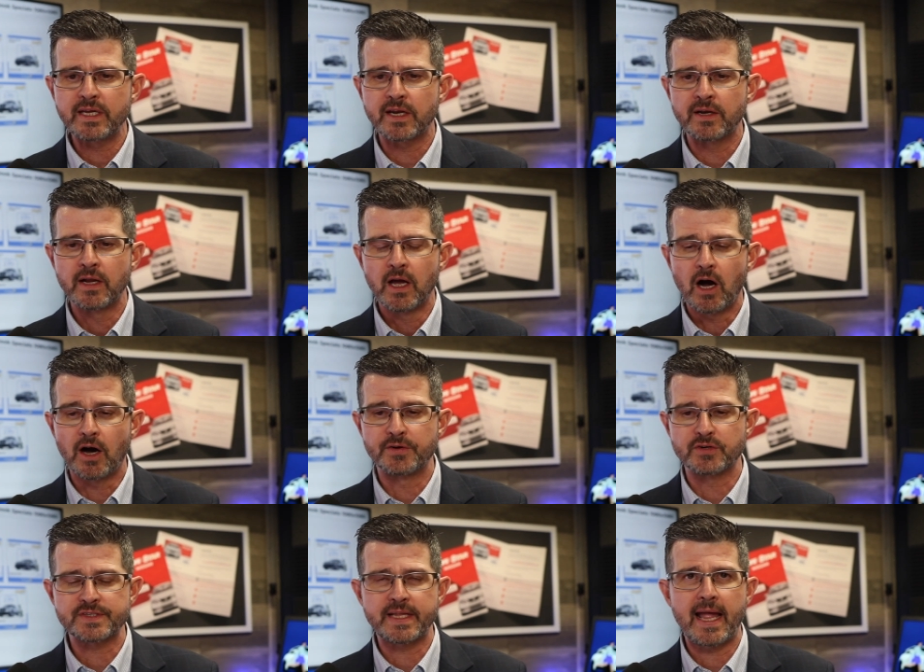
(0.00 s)
can
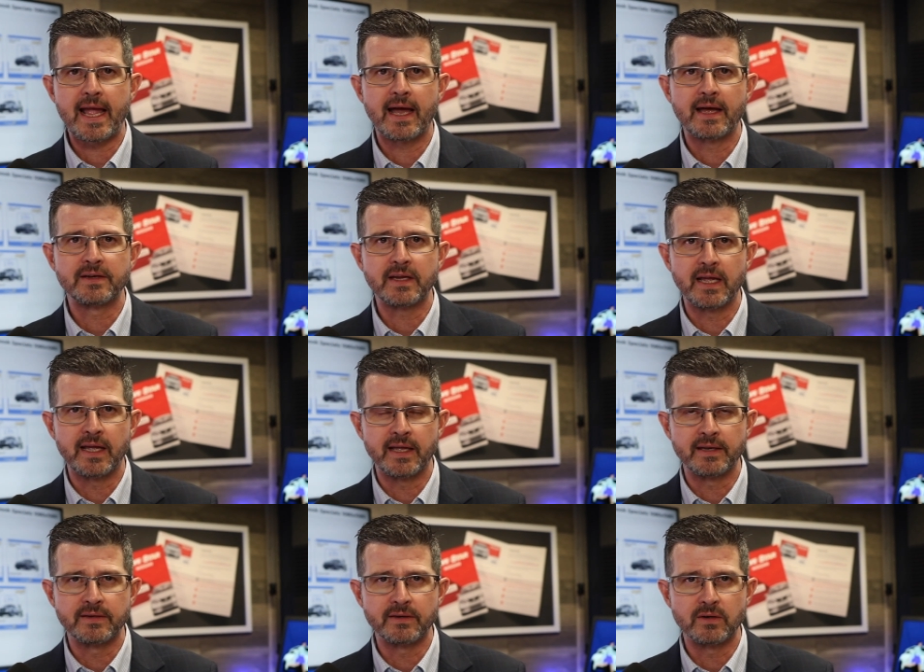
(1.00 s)
understand
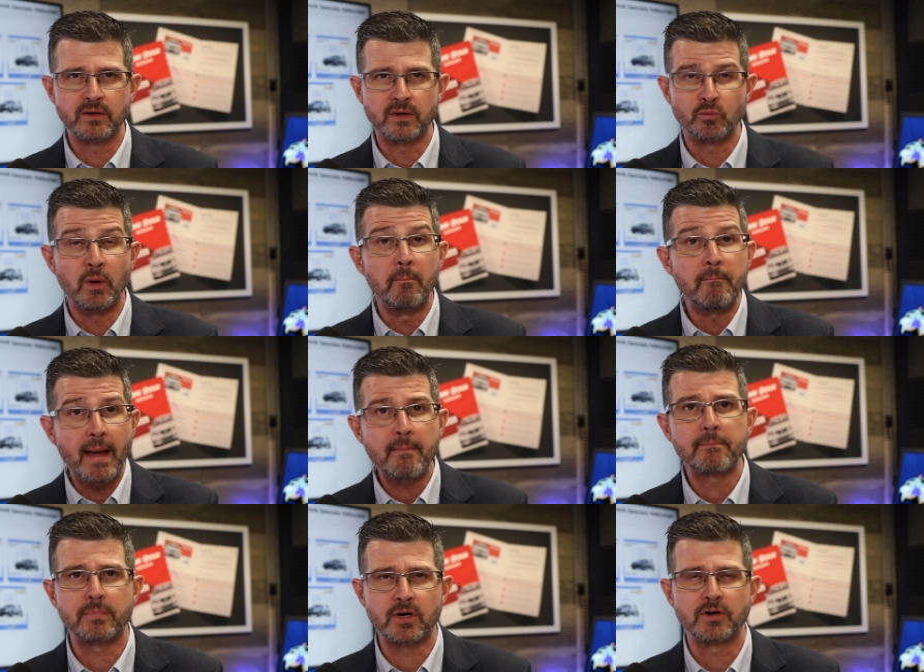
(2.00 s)
and
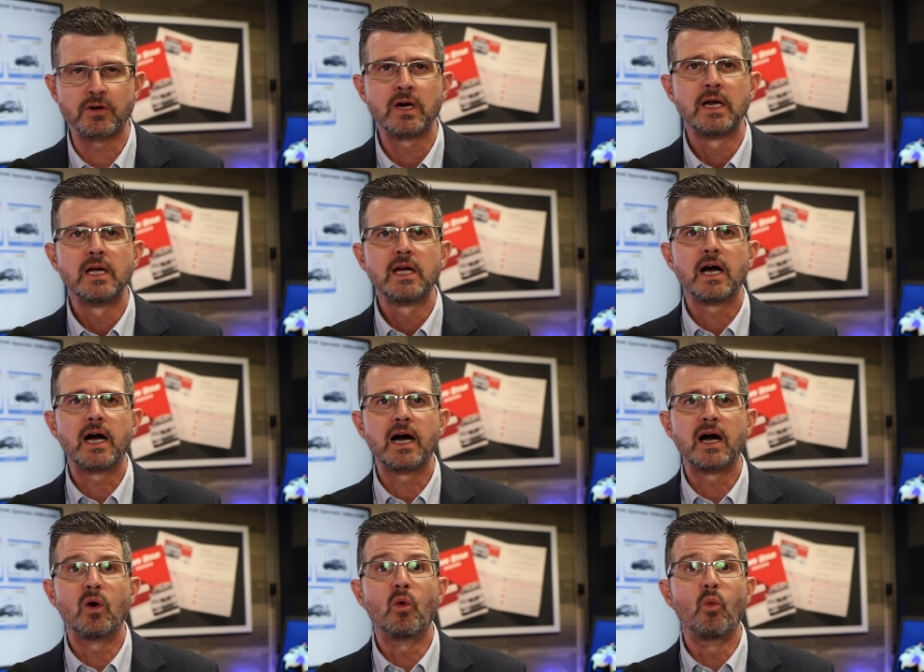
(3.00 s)
remember
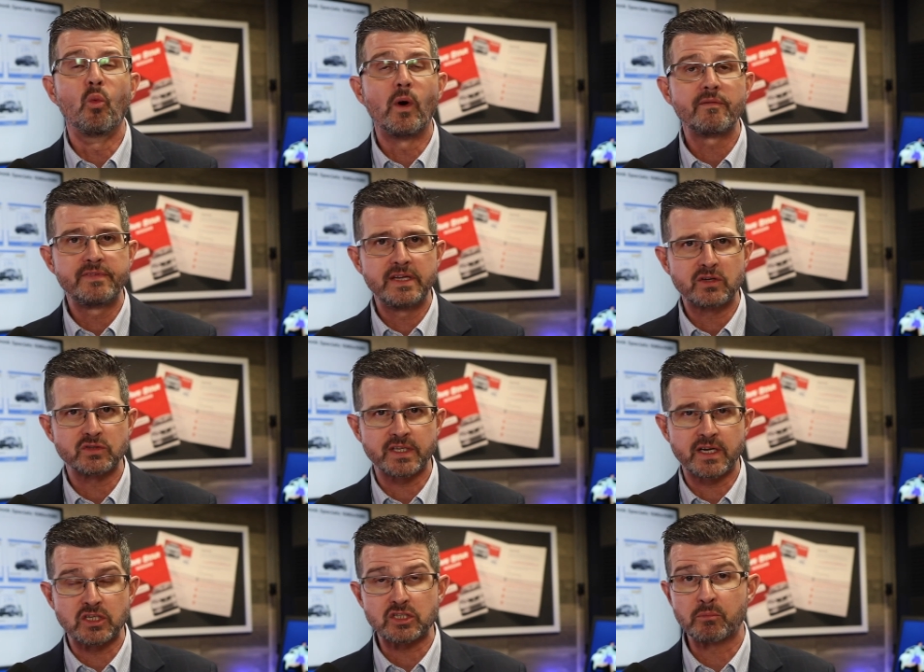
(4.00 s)
what vehicles a
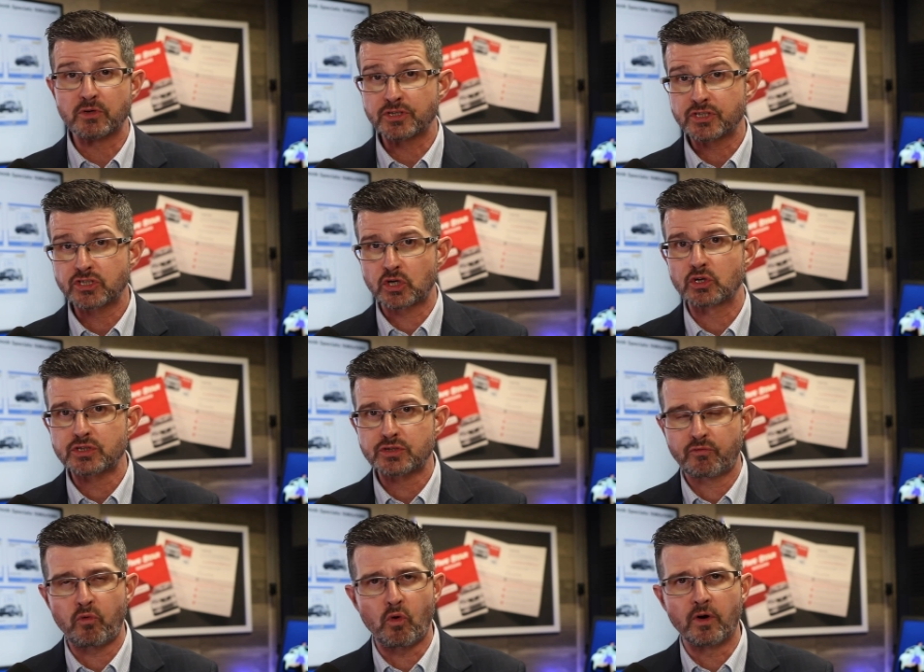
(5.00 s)
customer searched
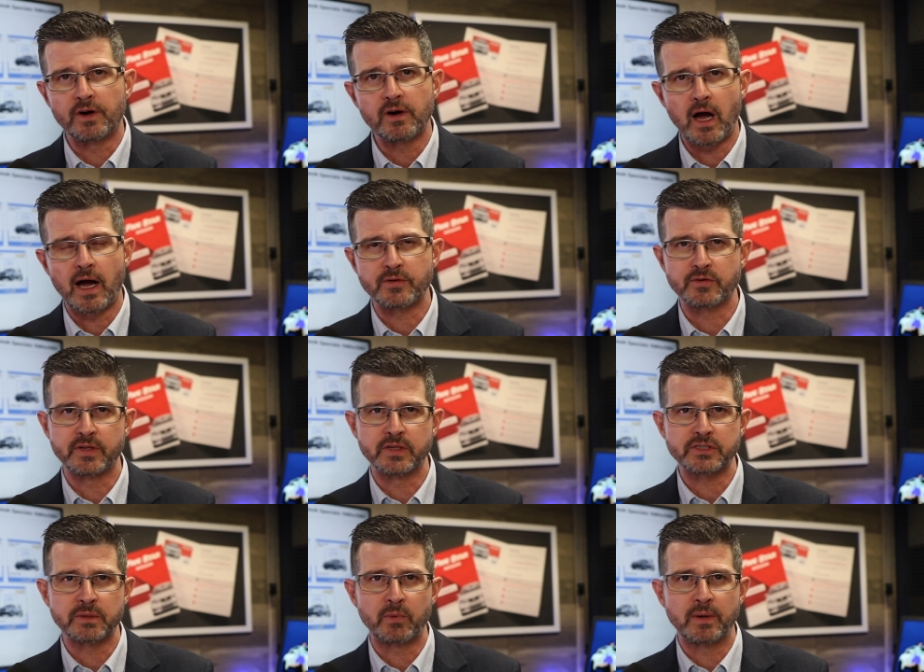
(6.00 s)
for on your
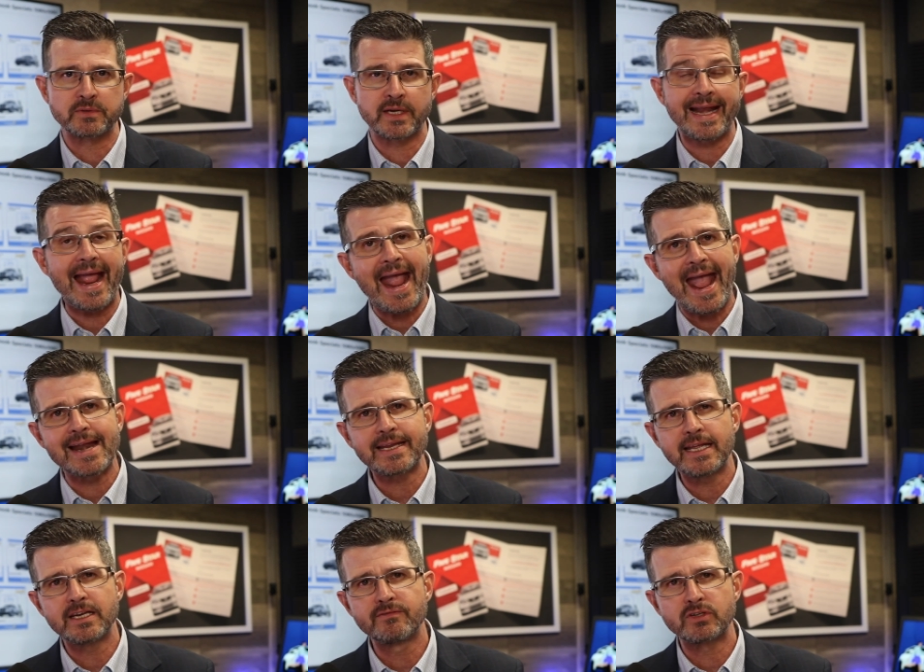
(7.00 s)
dealership website and
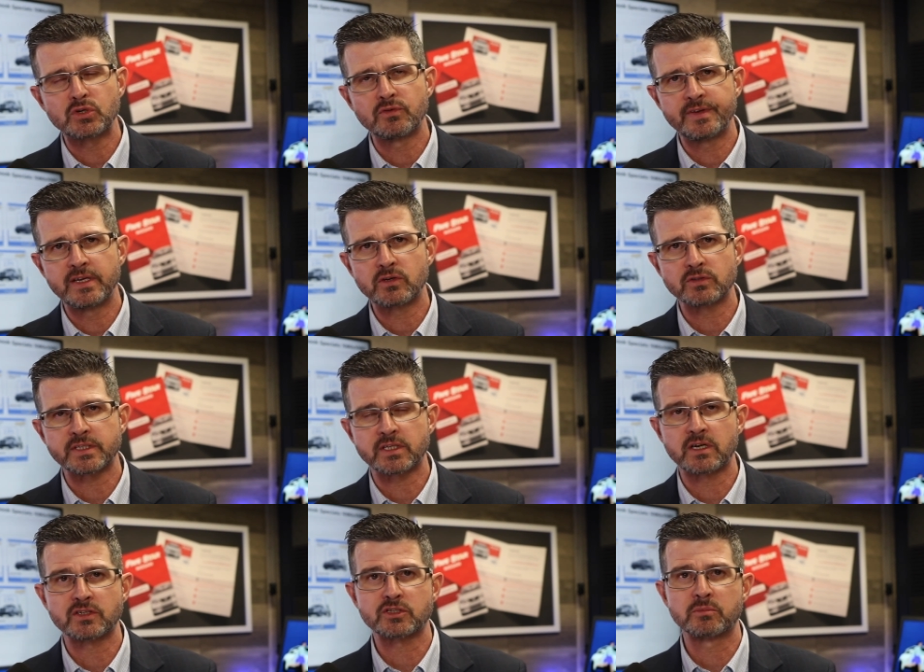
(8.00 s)
individual vehicles that a
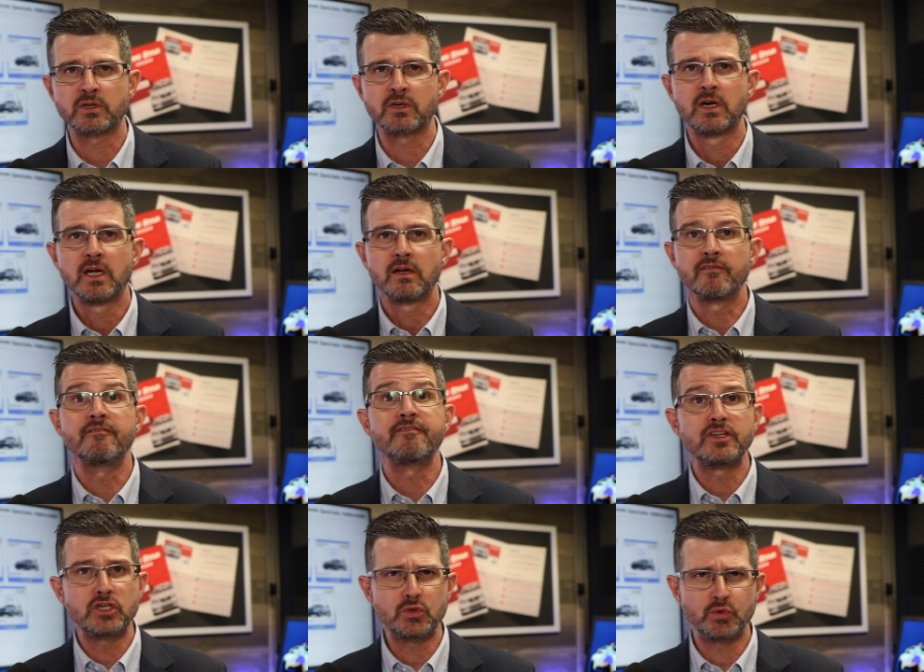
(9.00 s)
customer
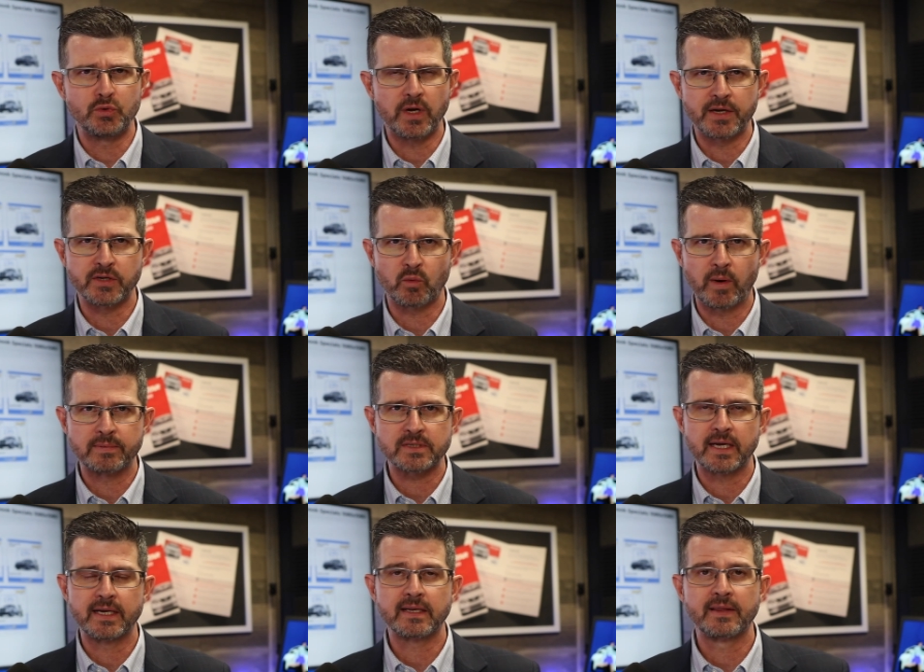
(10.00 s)
viewed on your
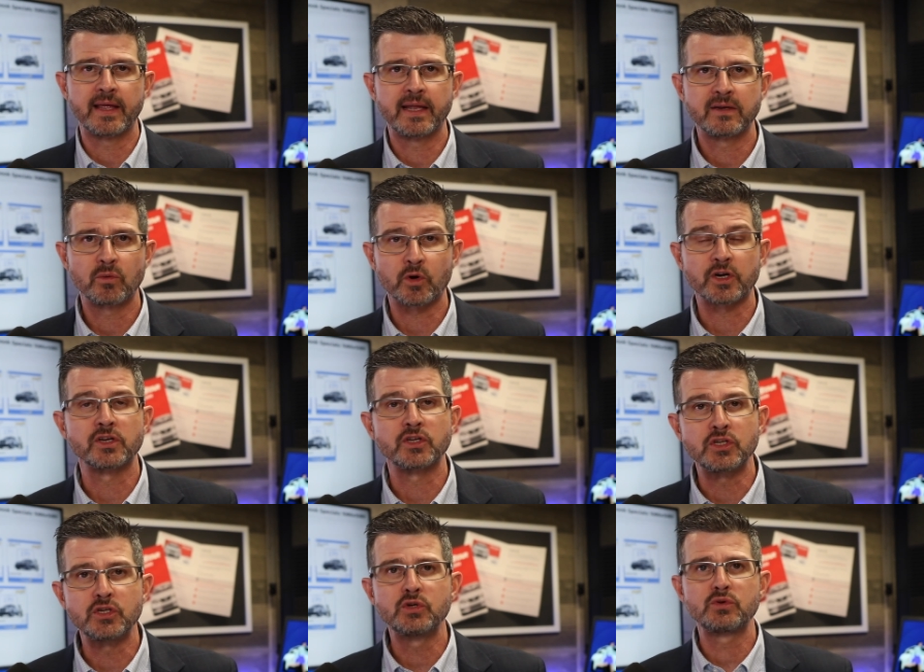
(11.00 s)
website. And then we're going
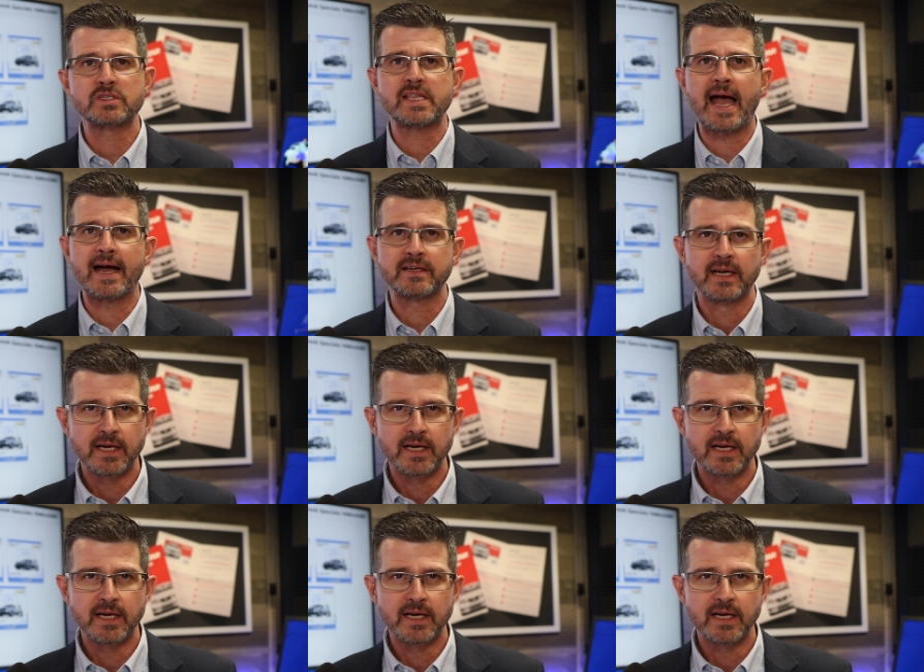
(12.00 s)
to use that